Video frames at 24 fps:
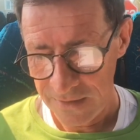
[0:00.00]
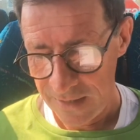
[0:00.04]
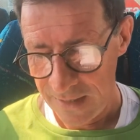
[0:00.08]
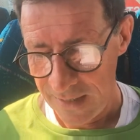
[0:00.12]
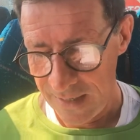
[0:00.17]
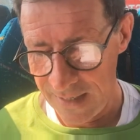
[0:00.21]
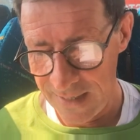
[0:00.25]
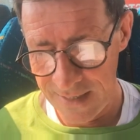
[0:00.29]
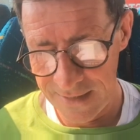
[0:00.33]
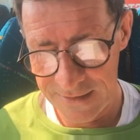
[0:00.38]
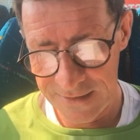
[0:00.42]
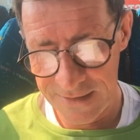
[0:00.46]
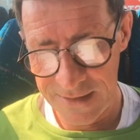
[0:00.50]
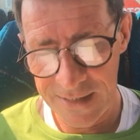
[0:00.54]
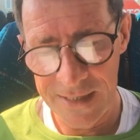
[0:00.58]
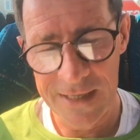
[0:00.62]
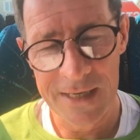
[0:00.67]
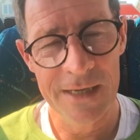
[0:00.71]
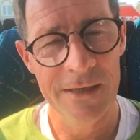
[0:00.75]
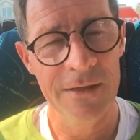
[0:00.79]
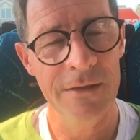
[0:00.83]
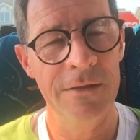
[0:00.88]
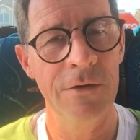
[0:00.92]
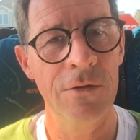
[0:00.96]

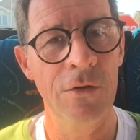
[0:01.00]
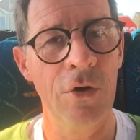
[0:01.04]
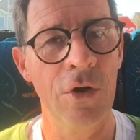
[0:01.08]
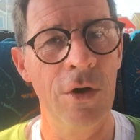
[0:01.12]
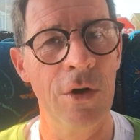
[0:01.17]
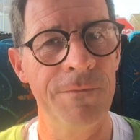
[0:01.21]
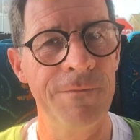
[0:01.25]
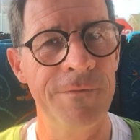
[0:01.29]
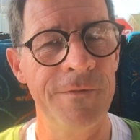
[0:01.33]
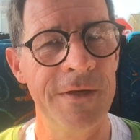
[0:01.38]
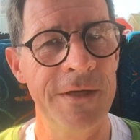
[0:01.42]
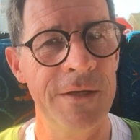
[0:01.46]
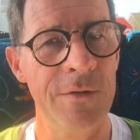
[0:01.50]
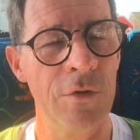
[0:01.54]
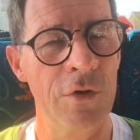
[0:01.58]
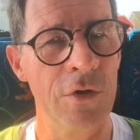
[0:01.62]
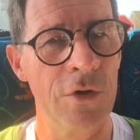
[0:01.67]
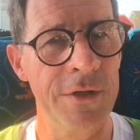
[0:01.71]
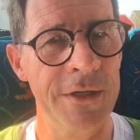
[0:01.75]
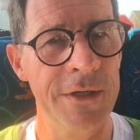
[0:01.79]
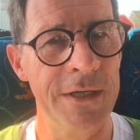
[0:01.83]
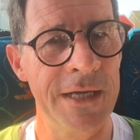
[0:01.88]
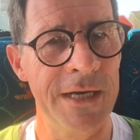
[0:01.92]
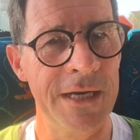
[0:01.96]
And hopefully we're
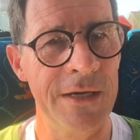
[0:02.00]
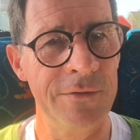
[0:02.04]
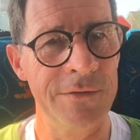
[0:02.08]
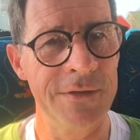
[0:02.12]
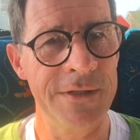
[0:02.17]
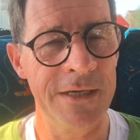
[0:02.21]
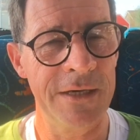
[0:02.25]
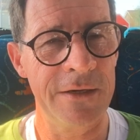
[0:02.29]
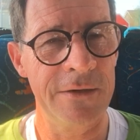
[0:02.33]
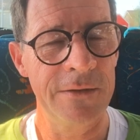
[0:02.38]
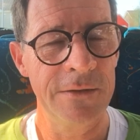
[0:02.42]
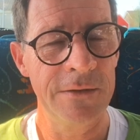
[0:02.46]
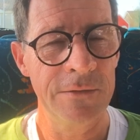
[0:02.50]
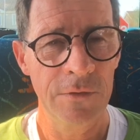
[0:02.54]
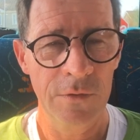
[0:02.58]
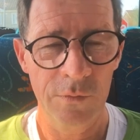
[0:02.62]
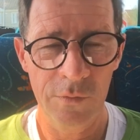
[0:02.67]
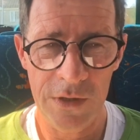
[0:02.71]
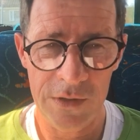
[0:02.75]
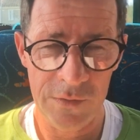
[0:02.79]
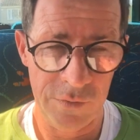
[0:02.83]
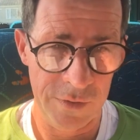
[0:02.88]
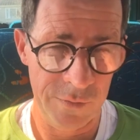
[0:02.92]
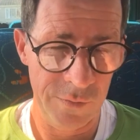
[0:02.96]
going to get out there.
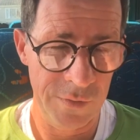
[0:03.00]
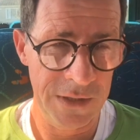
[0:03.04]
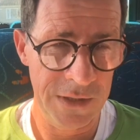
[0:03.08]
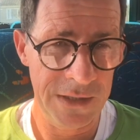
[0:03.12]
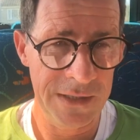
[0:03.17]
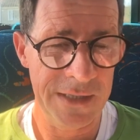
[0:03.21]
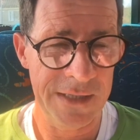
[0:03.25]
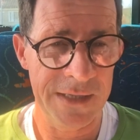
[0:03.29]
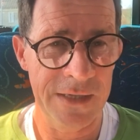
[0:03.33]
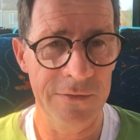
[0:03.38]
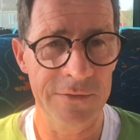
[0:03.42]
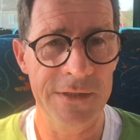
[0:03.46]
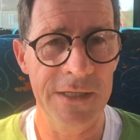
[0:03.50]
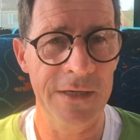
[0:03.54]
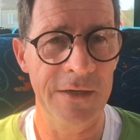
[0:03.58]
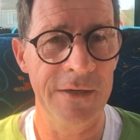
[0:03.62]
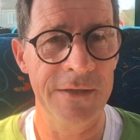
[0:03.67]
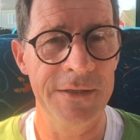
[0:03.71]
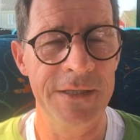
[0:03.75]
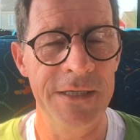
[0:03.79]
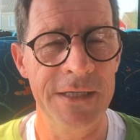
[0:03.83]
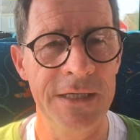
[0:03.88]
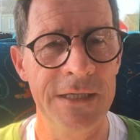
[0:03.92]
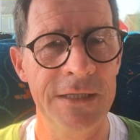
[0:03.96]
Well, we will get out there. I
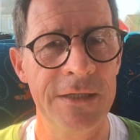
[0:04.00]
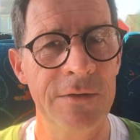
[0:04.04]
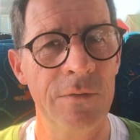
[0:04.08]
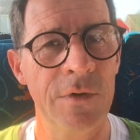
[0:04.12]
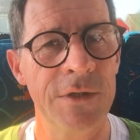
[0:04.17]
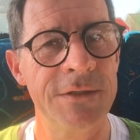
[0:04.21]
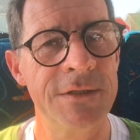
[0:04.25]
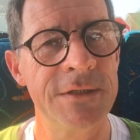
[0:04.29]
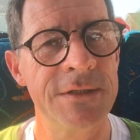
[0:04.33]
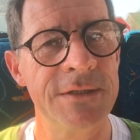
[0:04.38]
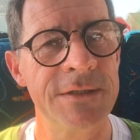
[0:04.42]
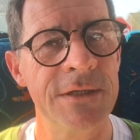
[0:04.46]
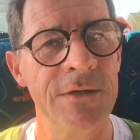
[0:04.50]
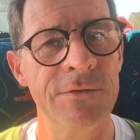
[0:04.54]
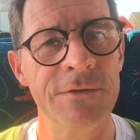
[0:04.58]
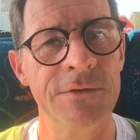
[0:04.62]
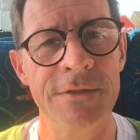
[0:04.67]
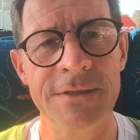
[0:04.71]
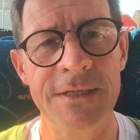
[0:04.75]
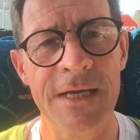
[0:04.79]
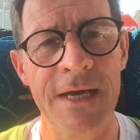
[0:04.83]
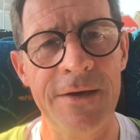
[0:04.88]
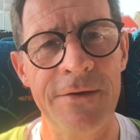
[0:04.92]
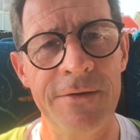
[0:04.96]
think he wants us out on
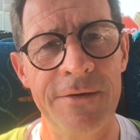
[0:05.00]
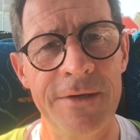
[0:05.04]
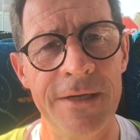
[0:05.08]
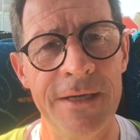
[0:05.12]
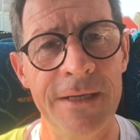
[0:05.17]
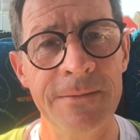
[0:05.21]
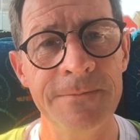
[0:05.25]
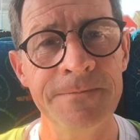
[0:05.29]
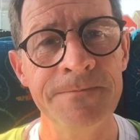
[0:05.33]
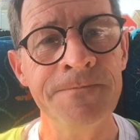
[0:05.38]
Saturday.